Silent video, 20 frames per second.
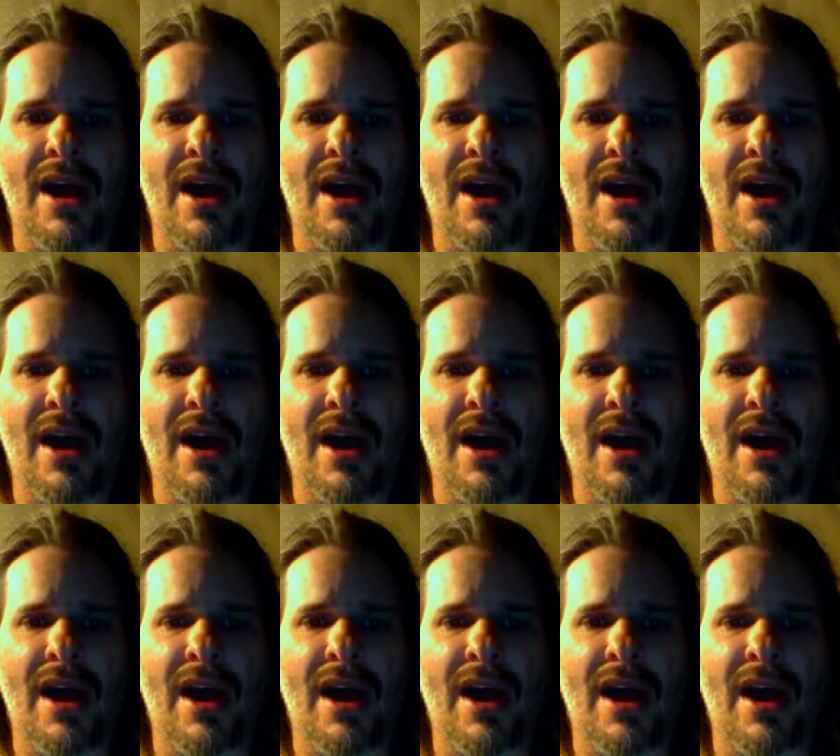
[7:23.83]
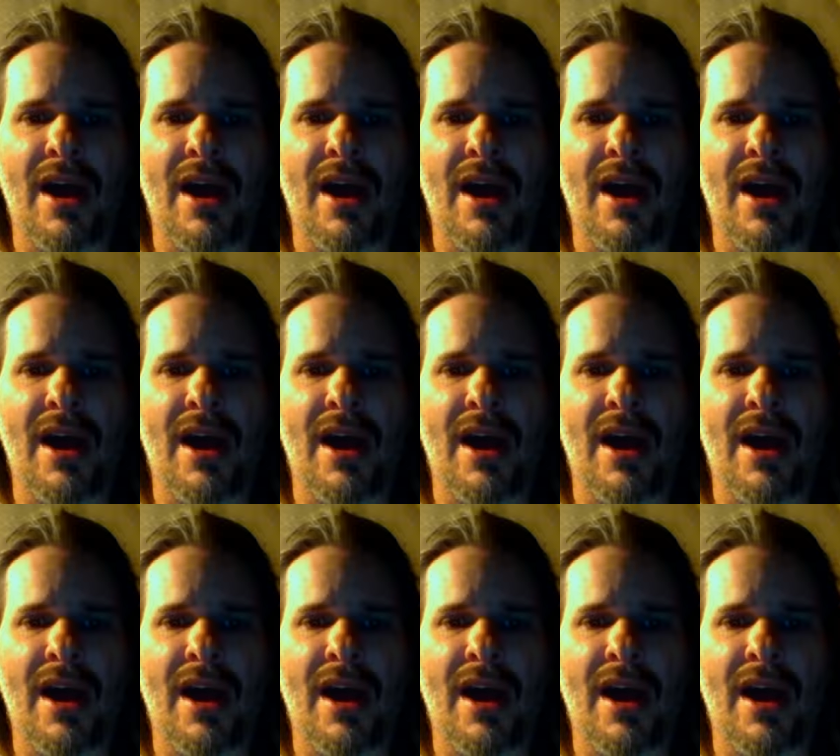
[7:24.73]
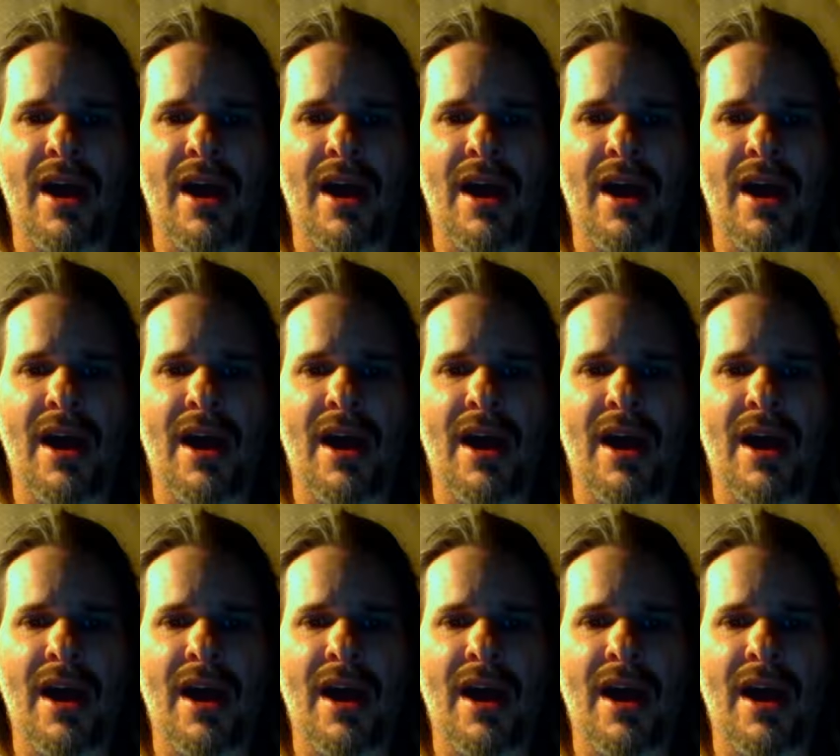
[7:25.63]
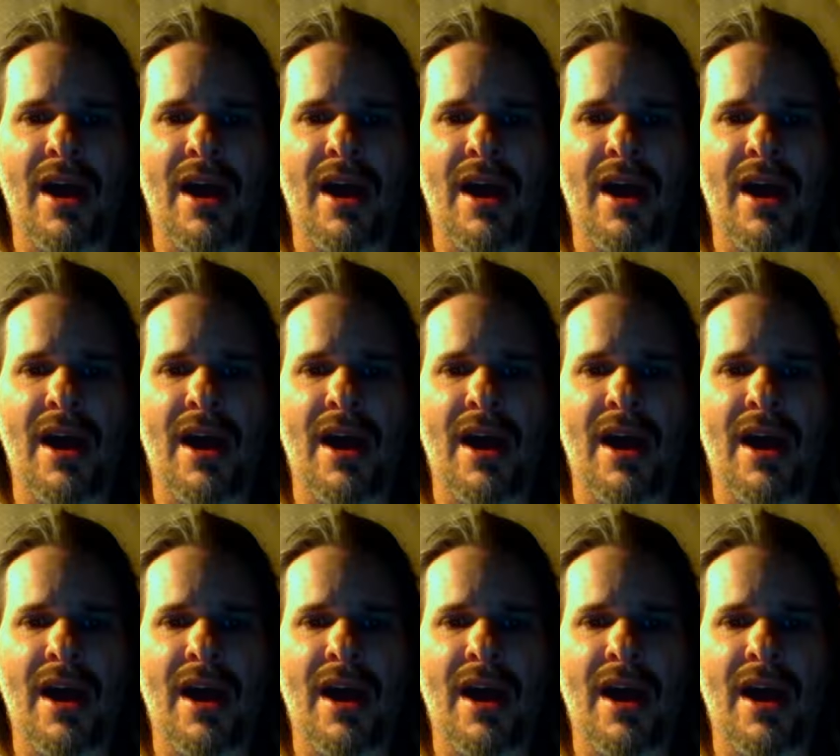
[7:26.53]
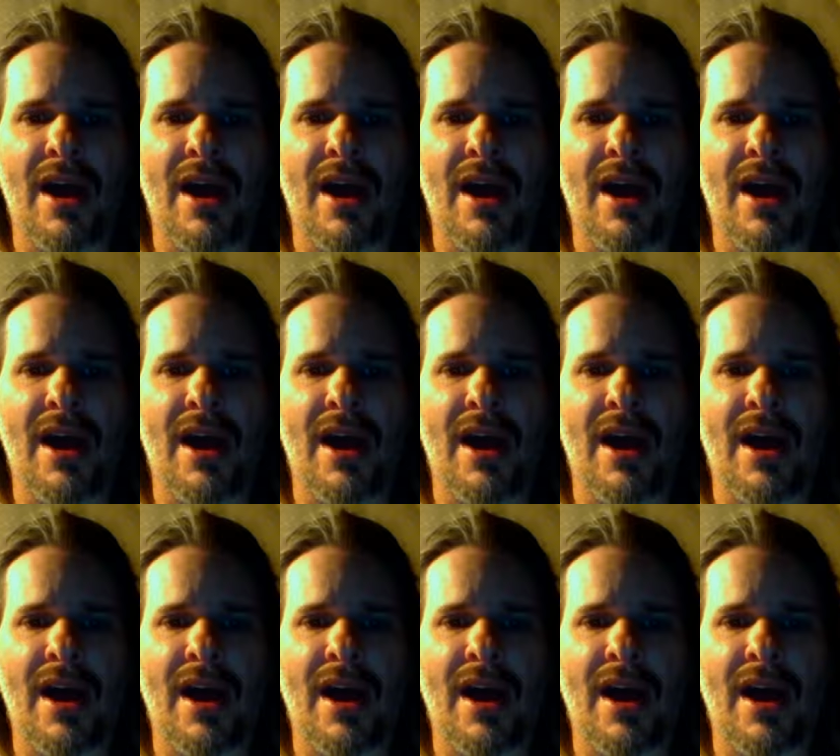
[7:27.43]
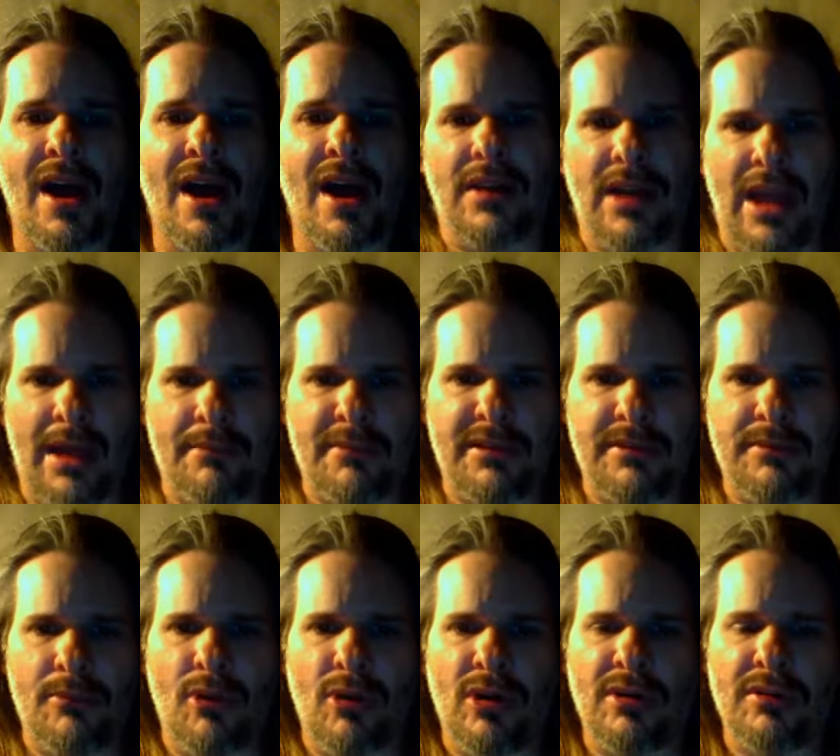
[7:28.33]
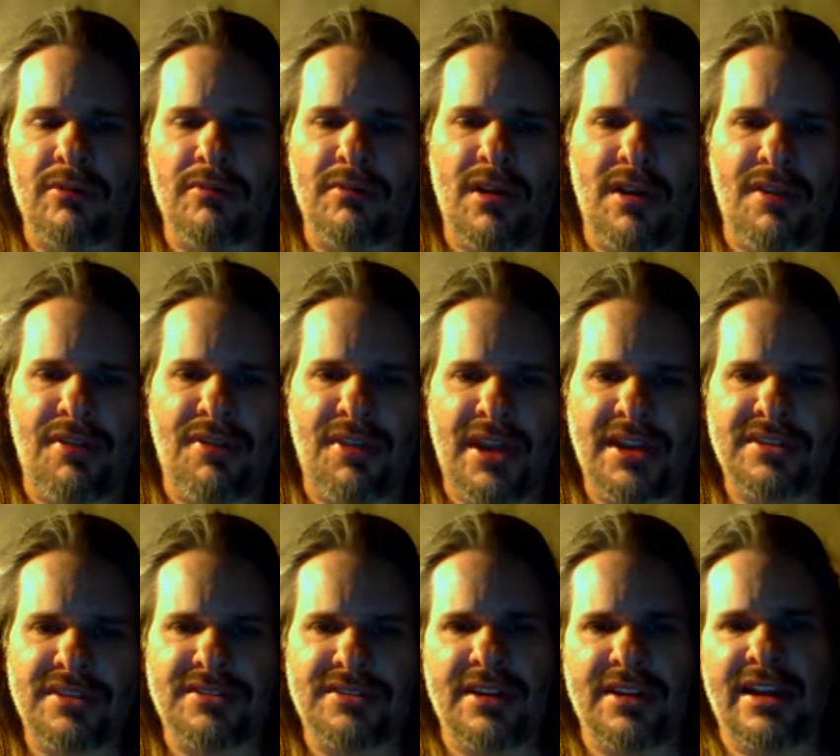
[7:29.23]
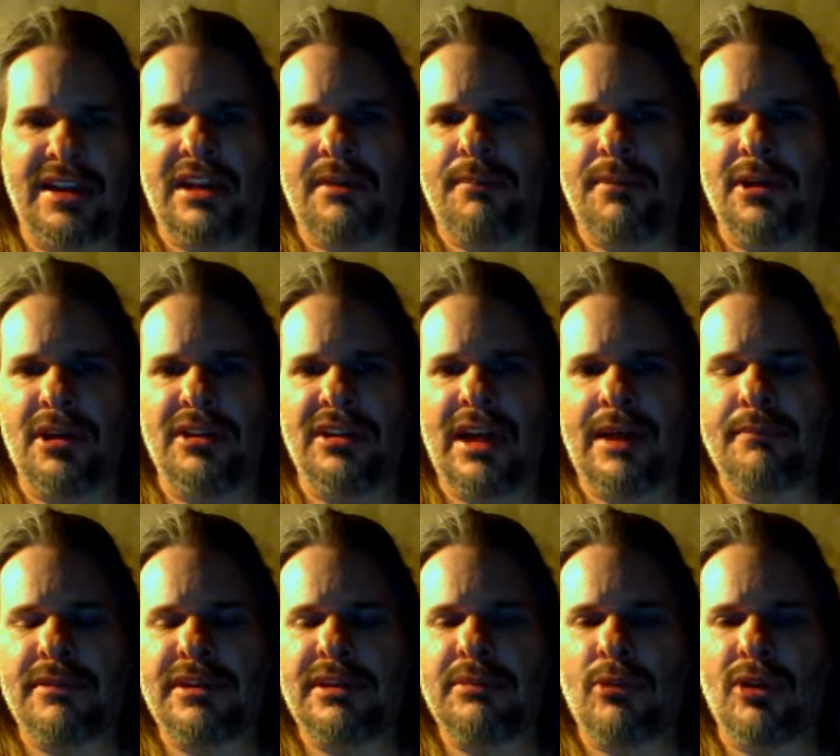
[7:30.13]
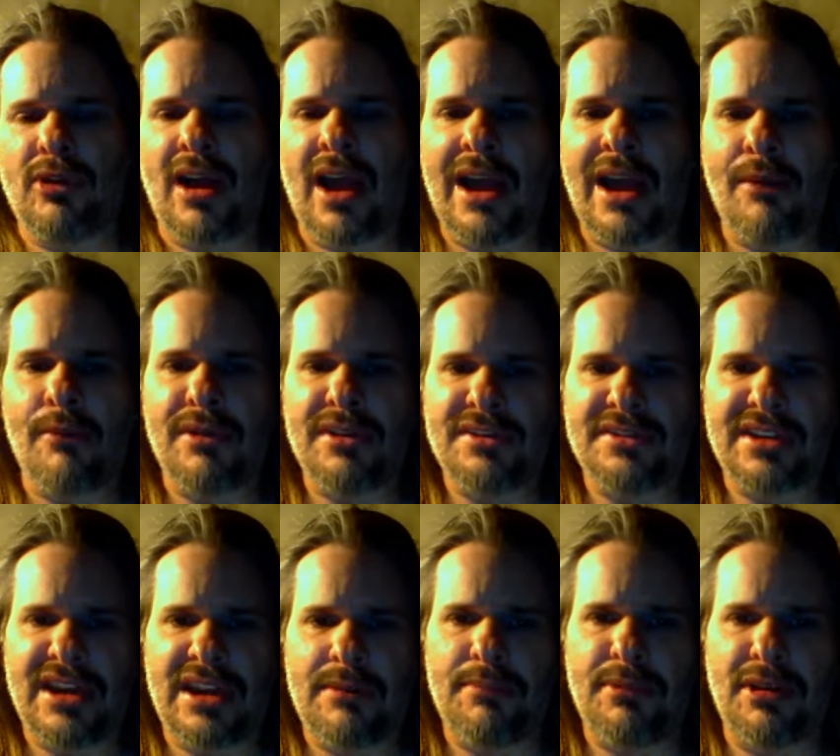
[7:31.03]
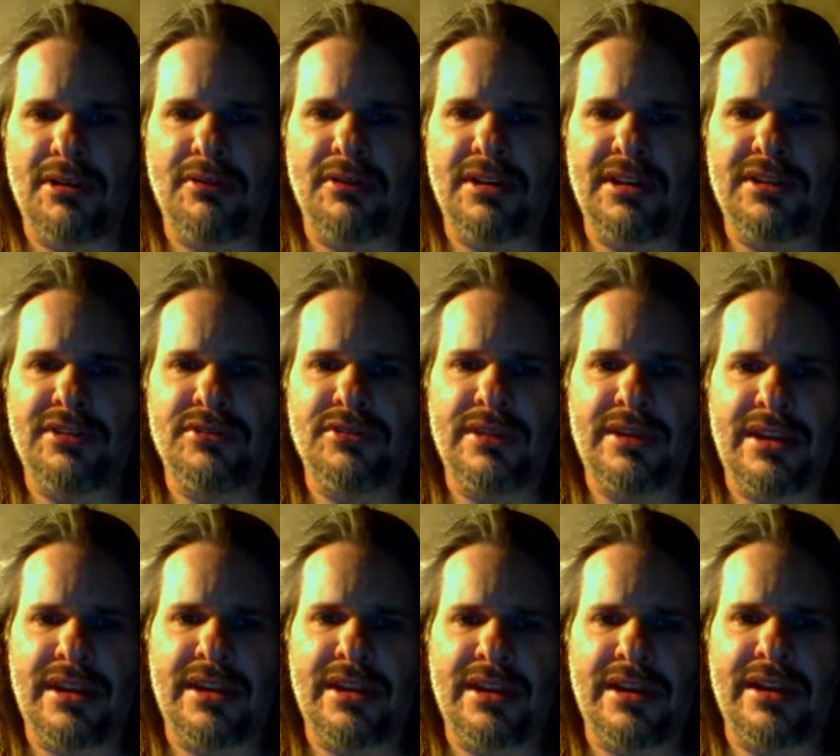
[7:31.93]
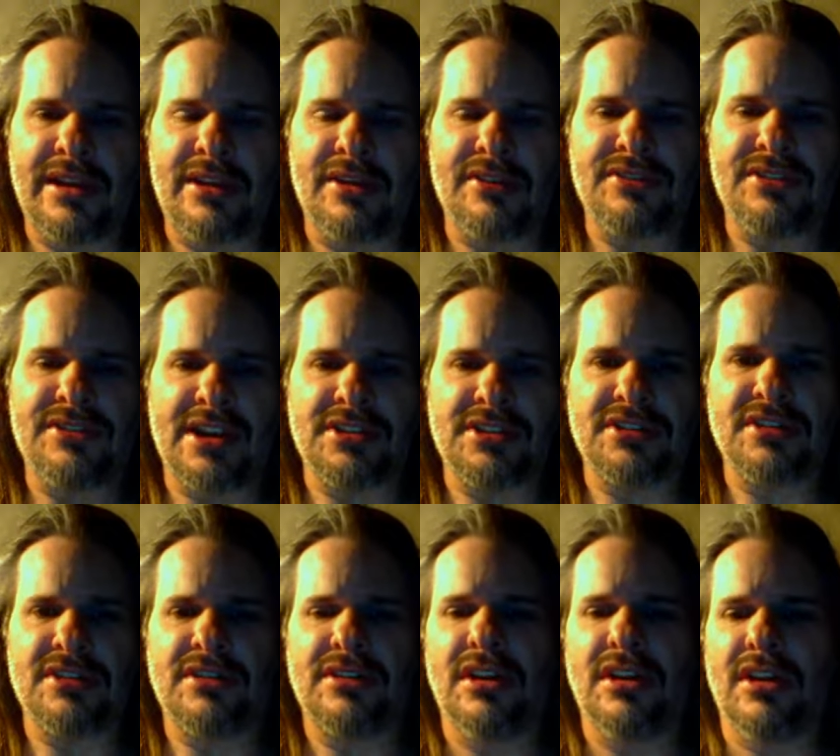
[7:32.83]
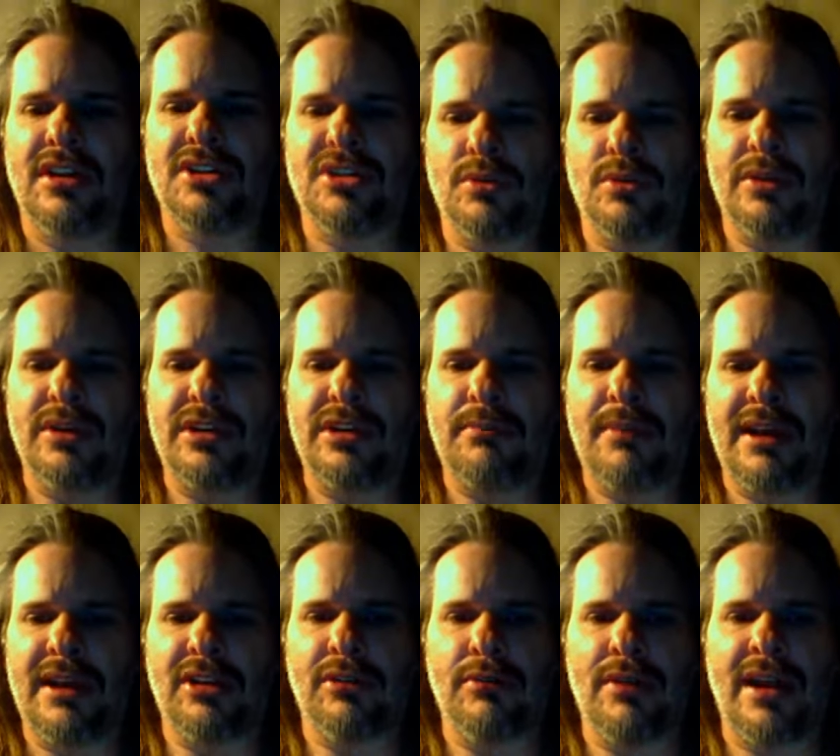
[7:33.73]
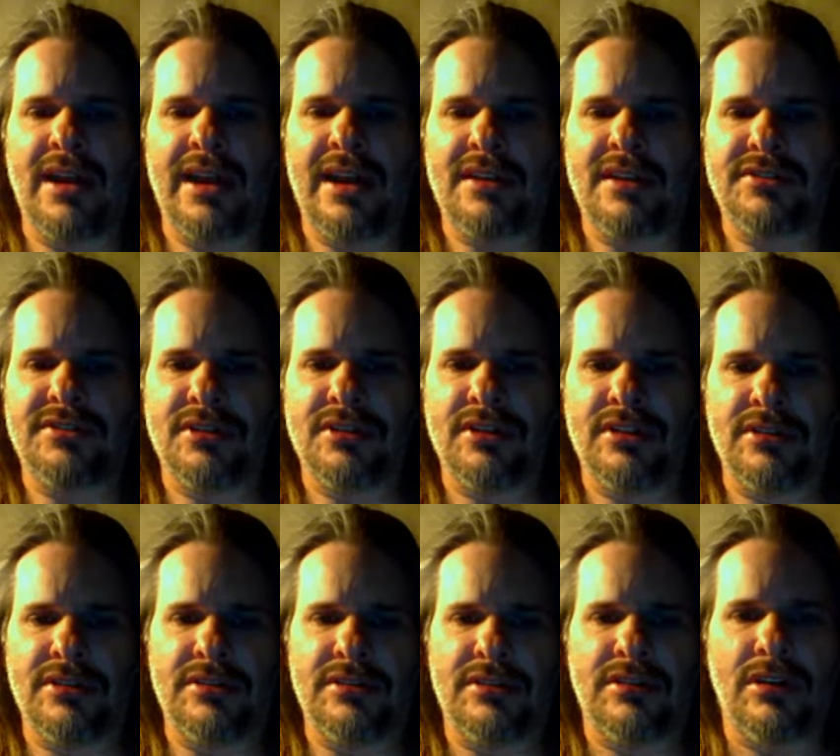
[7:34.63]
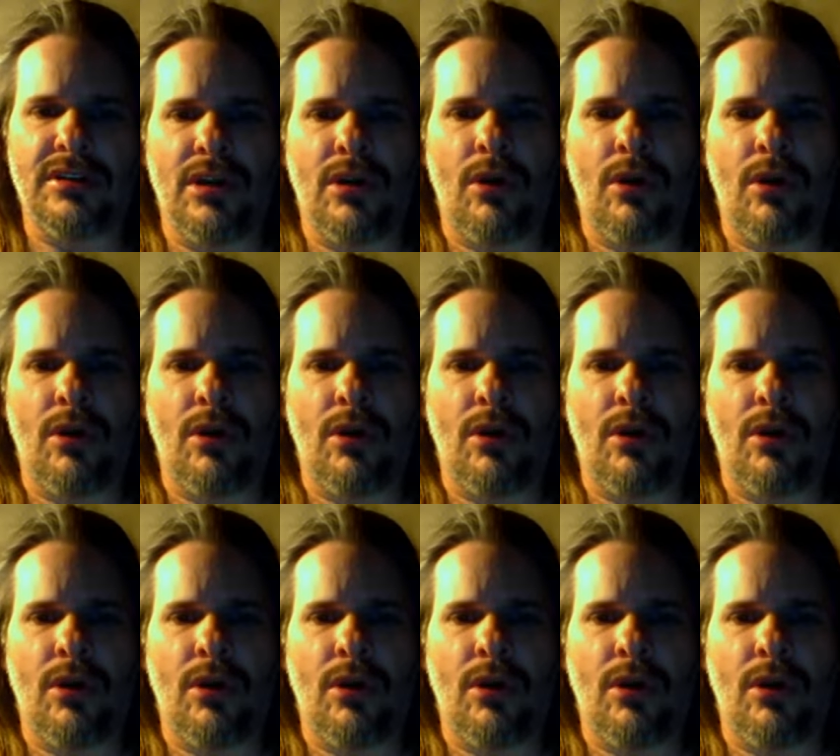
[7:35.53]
I mean, God, how many nuclear plants do people live next to? How many wire? How many more uh, things do they got to build? How many more highways they got to build into an in intersection to where you make a right-hand turn